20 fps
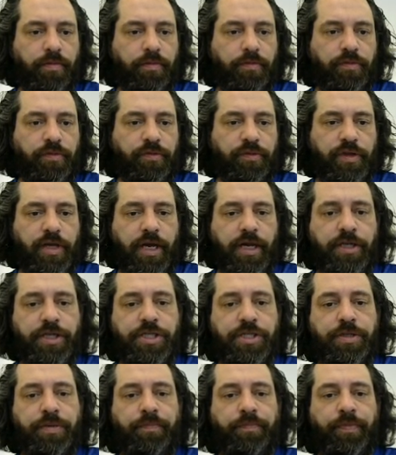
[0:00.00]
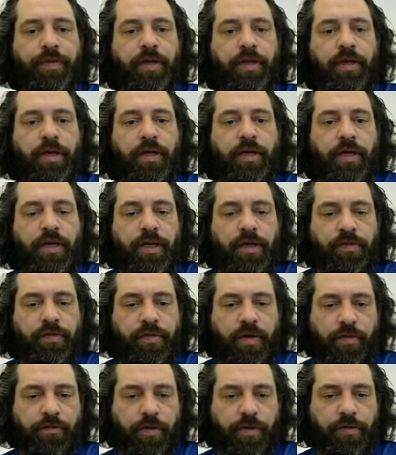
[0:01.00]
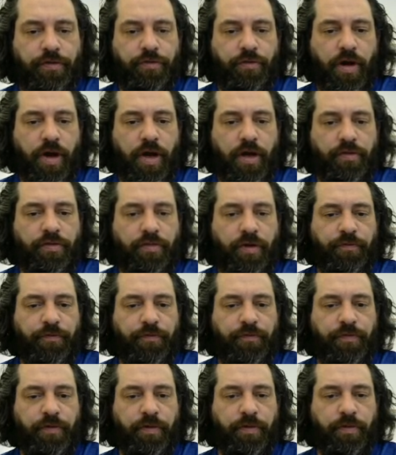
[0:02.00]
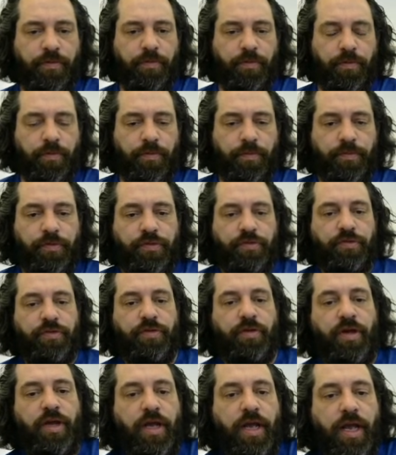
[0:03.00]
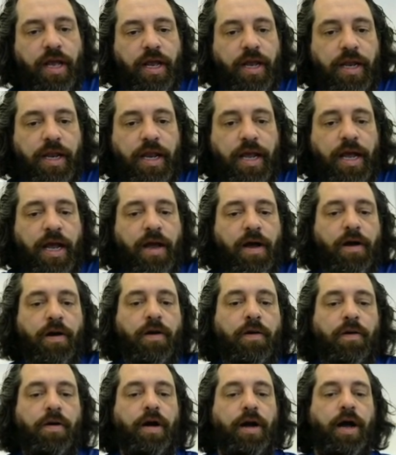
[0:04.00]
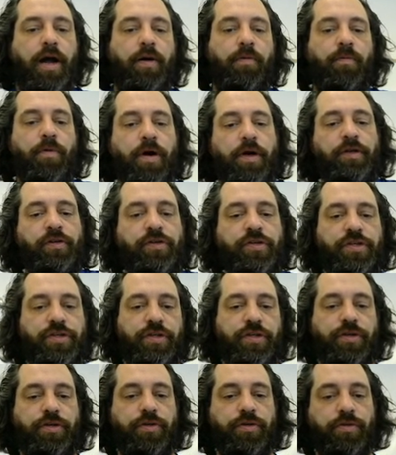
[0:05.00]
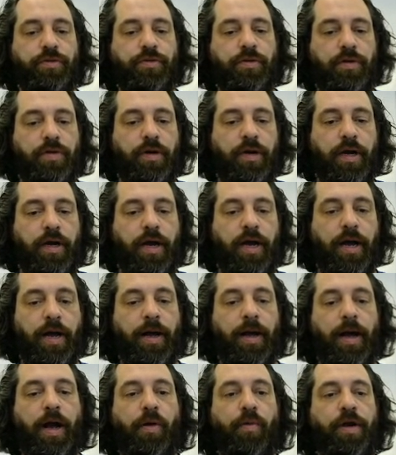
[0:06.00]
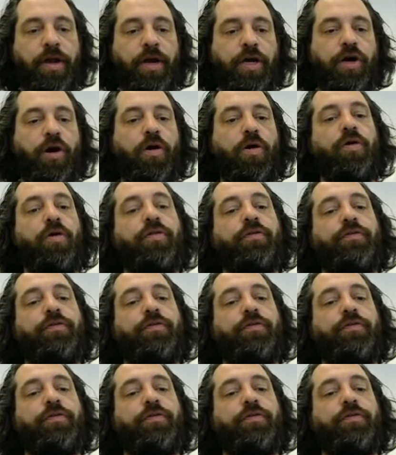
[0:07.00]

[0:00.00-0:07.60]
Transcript: sketch. Inside of our draw, so I fill the rooms, and now I want to call the